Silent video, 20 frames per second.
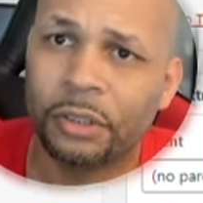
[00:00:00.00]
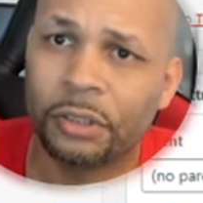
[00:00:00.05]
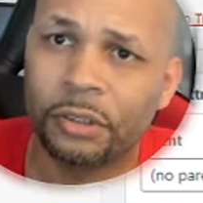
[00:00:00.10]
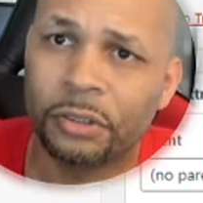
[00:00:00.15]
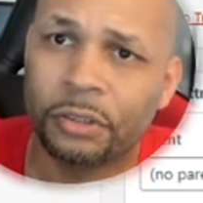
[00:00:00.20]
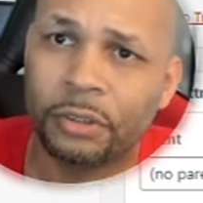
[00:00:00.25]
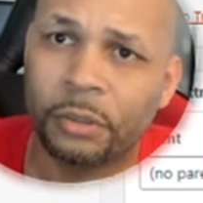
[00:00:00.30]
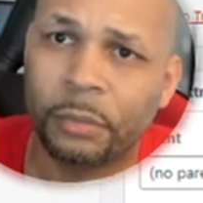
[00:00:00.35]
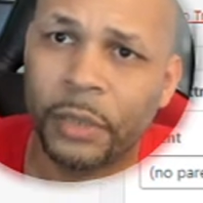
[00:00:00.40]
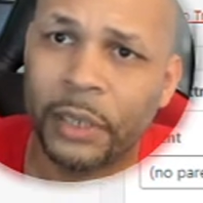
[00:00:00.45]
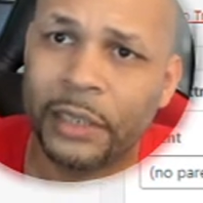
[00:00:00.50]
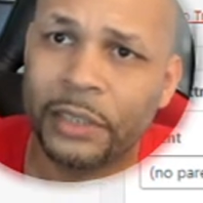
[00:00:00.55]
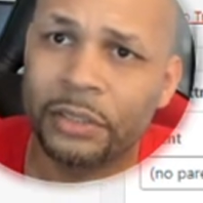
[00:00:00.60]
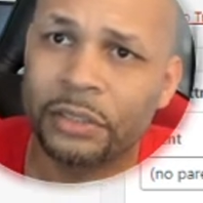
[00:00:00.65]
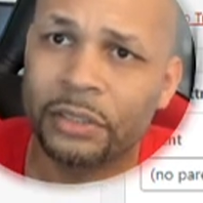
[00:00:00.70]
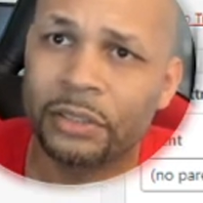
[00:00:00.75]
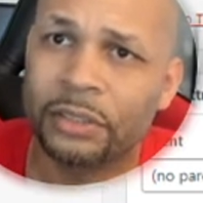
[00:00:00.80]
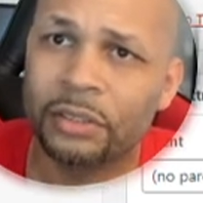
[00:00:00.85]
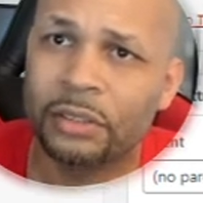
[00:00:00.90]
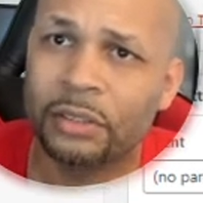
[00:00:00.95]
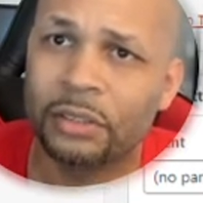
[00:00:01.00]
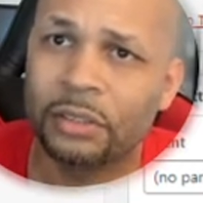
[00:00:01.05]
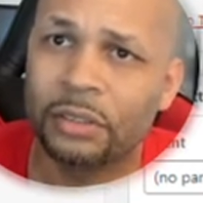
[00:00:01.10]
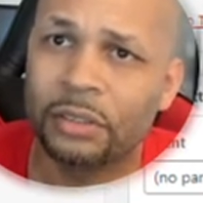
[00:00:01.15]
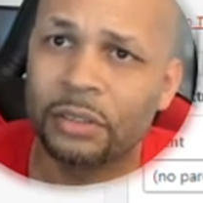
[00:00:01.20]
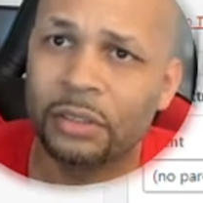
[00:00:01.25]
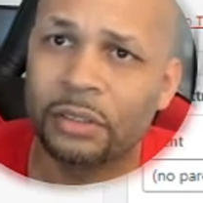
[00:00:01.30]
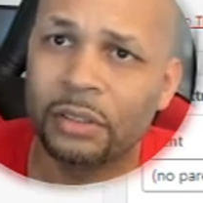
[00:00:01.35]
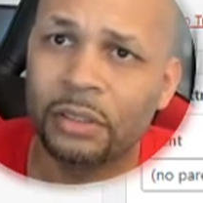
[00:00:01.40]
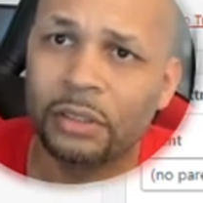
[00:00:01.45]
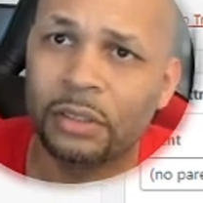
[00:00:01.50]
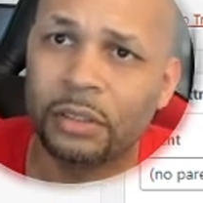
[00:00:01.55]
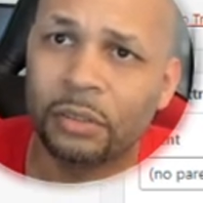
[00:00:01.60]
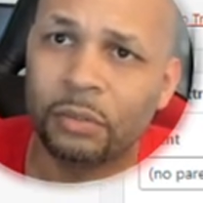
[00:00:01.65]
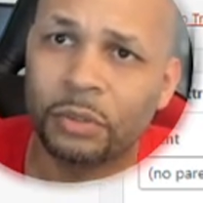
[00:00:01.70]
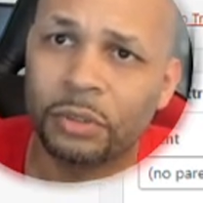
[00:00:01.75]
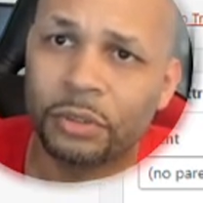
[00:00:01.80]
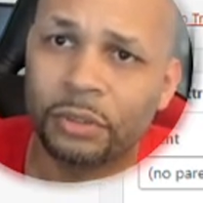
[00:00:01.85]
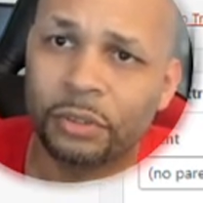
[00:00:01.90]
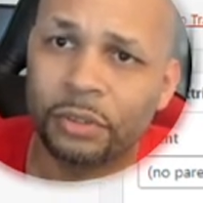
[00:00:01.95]
going to go to Pages.
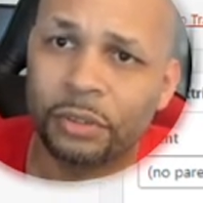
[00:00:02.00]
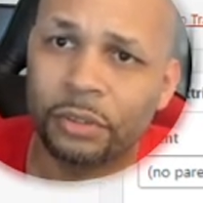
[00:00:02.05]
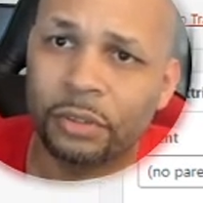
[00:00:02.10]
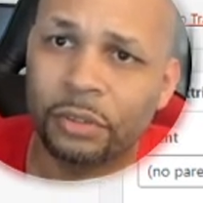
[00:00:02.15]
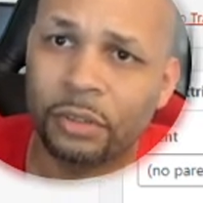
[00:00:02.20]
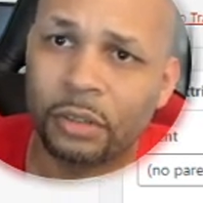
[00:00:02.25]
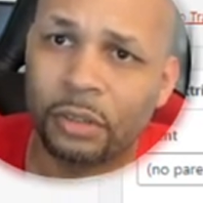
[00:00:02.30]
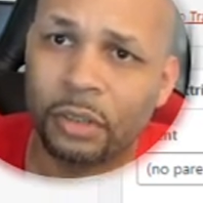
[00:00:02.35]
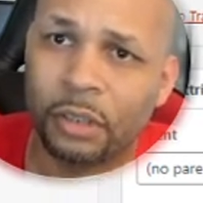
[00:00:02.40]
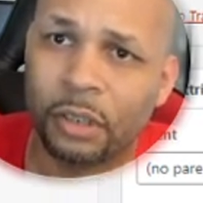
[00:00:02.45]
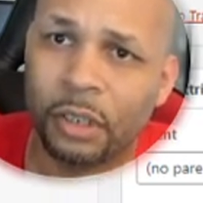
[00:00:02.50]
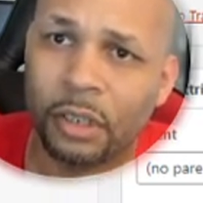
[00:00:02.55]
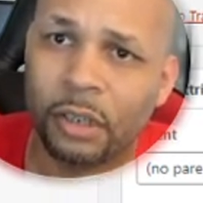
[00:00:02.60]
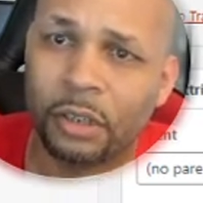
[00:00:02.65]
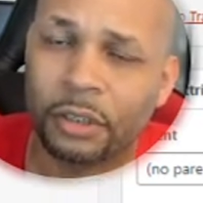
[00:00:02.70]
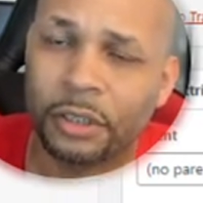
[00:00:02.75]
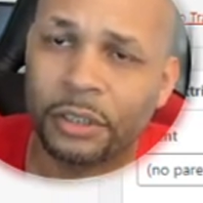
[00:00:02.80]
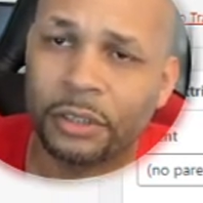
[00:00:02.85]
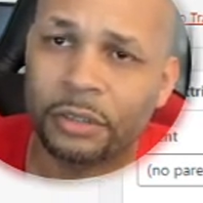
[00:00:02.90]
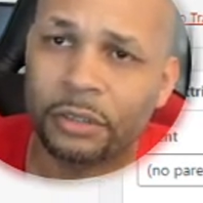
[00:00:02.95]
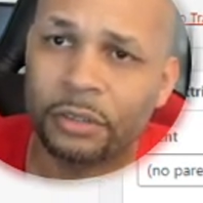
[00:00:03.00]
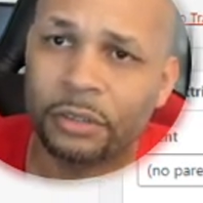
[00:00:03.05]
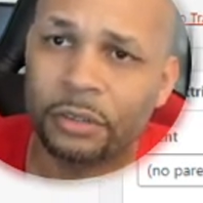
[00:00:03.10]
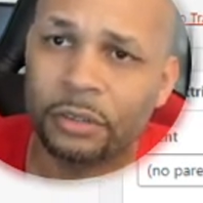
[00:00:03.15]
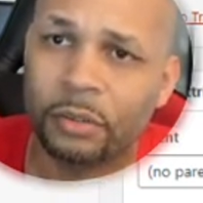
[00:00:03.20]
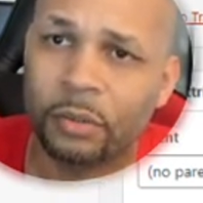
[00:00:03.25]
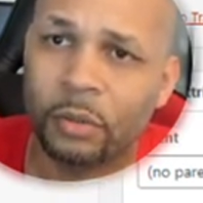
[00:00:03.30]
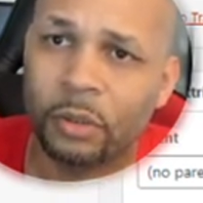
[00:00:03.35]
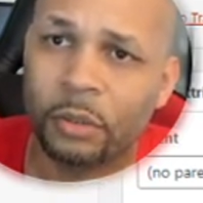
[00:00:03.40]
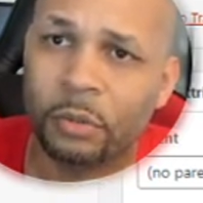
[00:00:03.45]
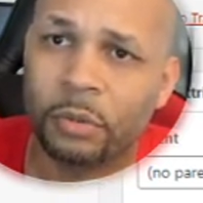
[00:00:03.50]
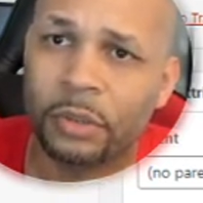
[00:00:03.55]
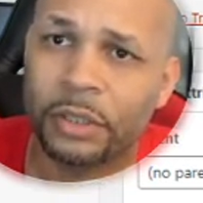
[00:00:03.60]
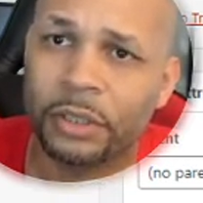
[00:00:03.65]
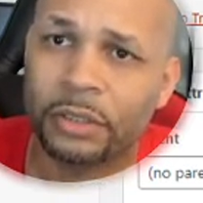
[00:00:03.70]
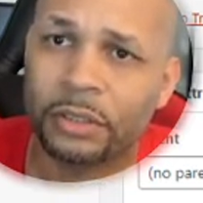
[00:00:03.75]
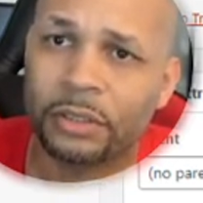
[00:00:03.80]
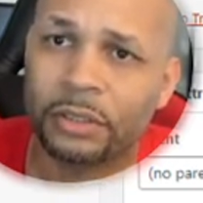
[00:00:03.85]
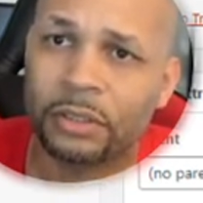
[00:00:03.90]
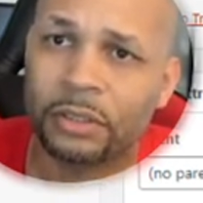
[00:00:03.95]
Once you're logged into
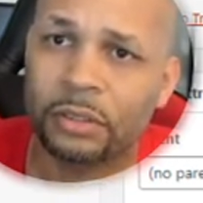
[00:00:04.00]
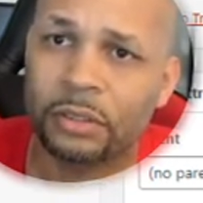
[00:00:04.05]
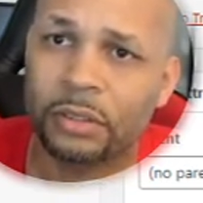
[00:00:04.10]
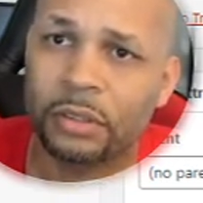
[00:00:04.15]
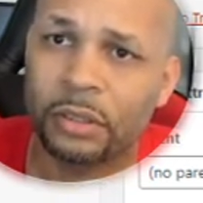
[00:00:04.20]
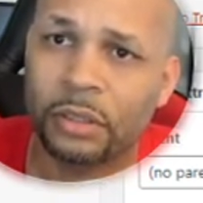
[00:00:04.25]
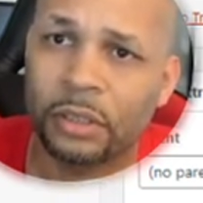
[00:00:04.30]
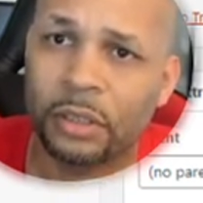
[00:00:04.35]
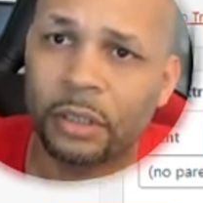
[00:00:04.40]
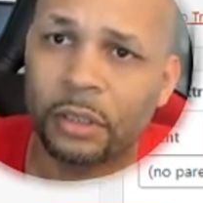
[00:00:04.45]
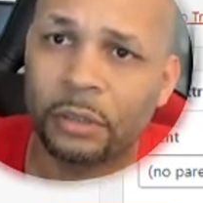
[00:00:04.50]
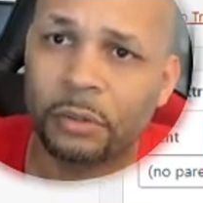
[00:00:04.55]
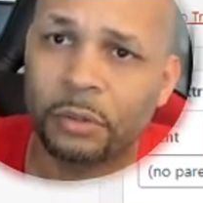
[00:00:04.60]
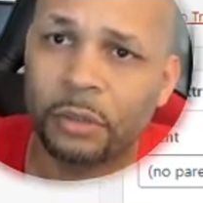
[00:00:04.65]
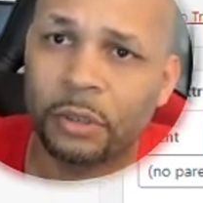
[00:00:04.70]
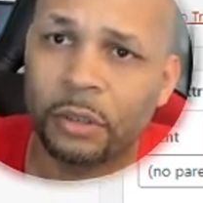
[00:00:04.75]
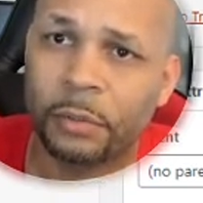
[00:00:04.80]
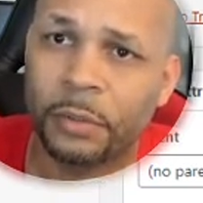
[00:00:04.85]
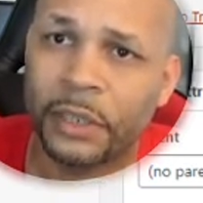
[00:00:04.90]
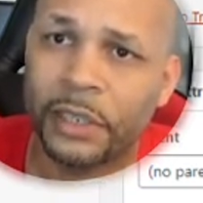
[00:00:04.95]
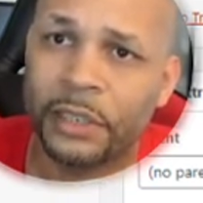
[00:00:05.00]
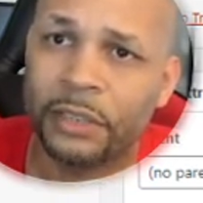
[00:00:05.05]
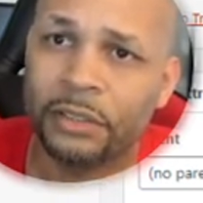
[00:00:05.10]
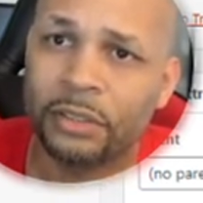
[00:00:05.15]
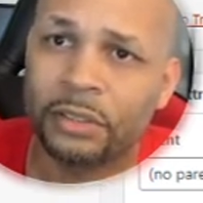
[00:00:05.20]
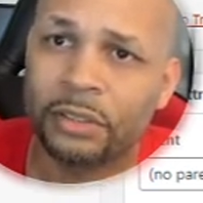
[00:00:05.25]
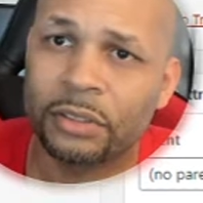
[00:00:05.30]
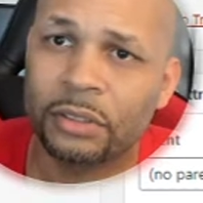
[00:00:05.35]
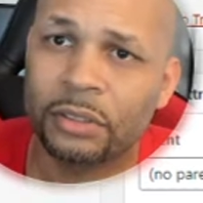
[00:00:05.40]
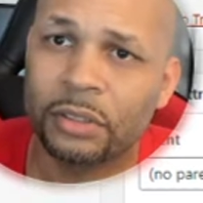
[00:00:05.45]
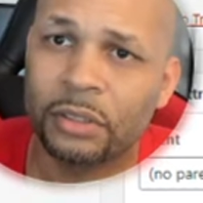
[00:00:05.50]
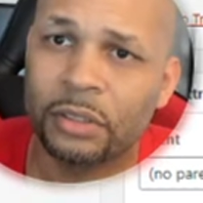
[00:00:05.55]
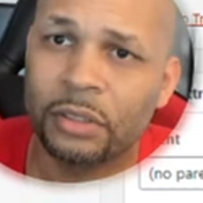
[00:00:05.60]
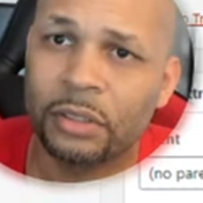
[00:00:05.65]
WordPress, go to Pages,